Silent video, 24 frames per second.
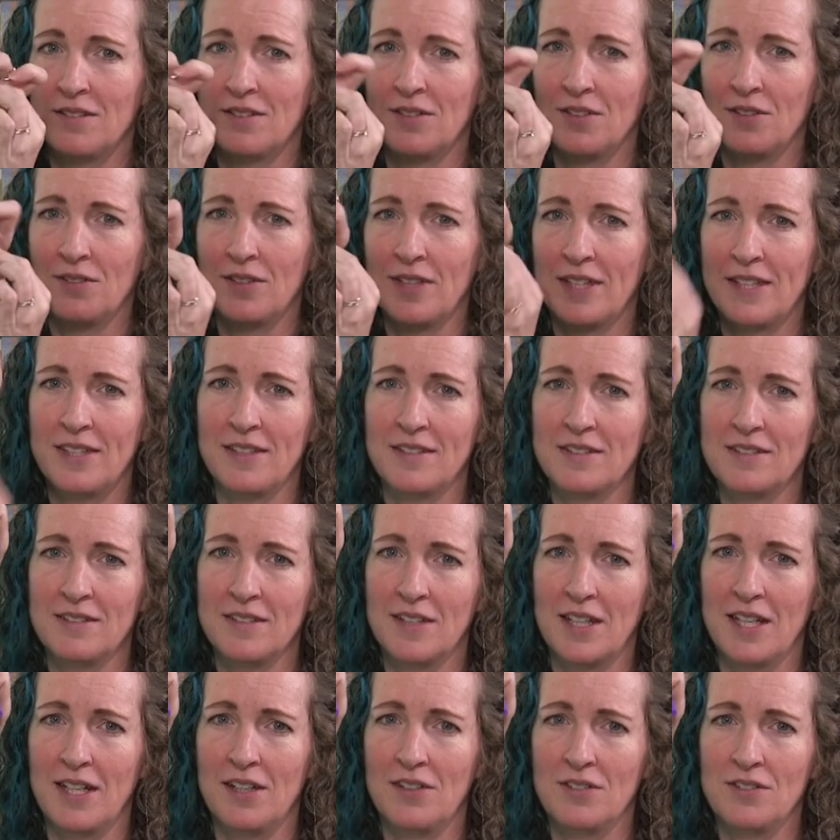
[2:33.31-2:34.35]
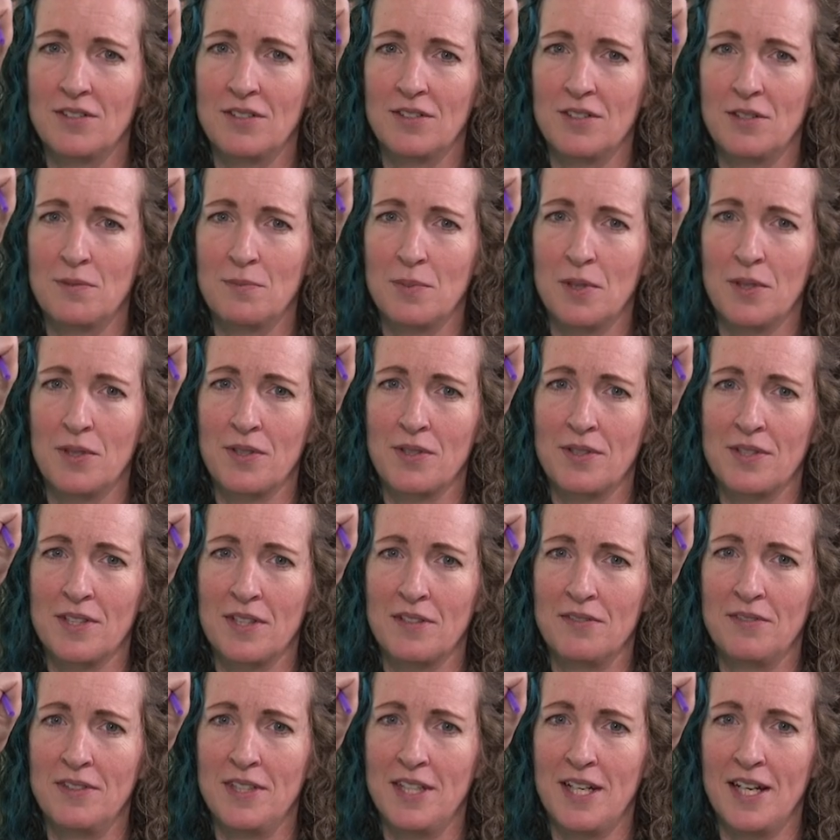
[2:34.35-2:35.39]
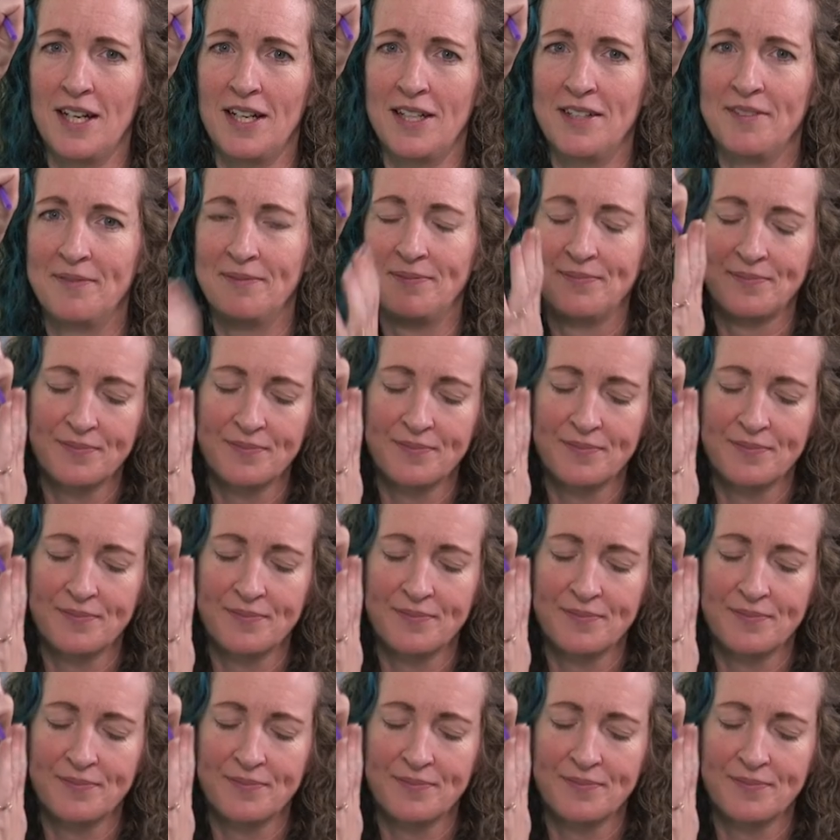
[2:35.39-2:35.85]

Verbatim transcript: Don't let it stick out so you don't poke yourself in the eye.